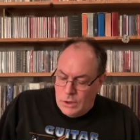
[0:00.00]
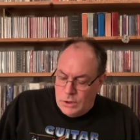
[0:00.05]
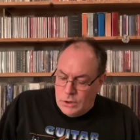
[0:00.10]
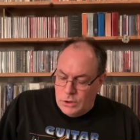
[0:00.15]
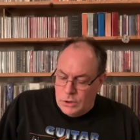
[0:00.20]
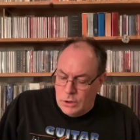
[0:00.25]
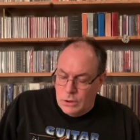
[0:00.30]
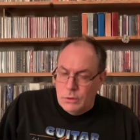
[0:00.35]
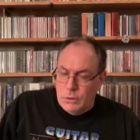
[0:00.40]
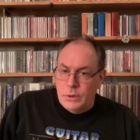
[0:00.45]

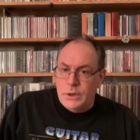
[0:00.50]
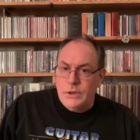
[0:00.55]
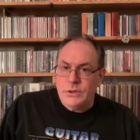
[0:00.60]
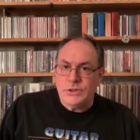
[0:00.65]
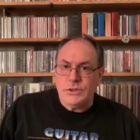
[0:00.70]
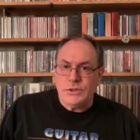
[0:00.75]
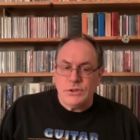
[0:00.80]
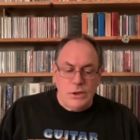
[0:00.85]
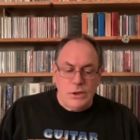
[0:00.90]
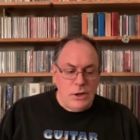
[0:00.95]
know, it
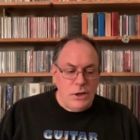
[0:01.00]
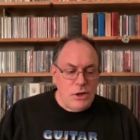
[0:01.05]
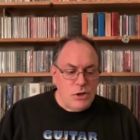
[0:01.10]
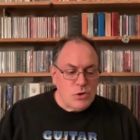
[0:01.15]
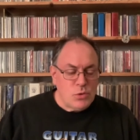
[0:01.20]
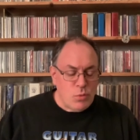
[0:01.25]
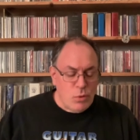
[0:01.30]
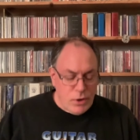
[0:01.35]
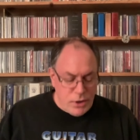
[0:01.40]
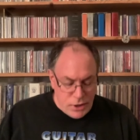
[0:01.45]

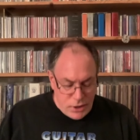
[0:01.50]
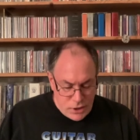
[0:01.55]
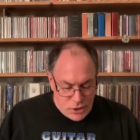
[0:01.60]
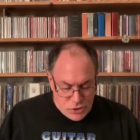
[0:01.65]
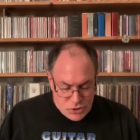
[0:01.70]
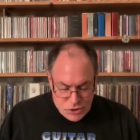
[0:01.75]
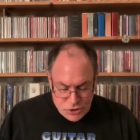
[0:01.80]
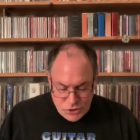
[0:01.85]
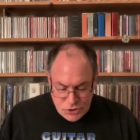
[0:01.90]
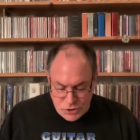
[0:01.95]
is what it
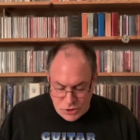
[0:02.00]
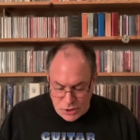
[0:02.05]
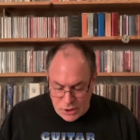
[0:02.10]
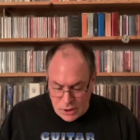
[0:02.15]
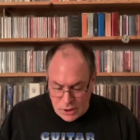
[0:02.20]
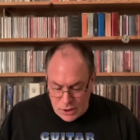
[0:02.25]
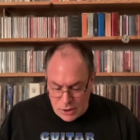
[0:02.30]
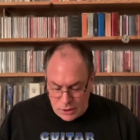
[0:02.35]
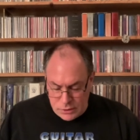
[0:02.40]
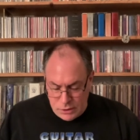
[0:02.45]
is. It's
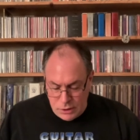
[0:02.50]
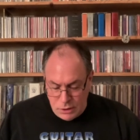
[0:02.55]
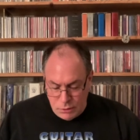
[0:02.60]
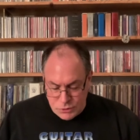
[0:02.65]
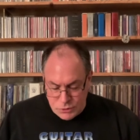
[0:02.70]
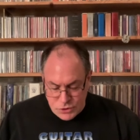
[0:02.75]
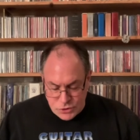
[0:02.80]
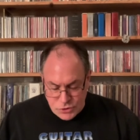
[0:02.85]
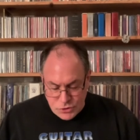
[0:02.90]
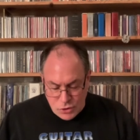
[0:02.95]
you know,
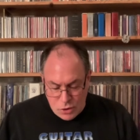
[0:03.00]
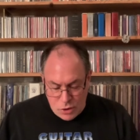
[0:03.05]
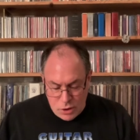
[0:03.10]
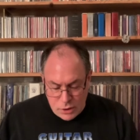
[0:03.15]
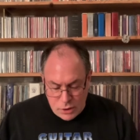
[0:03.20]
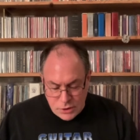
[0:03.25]
it's a song.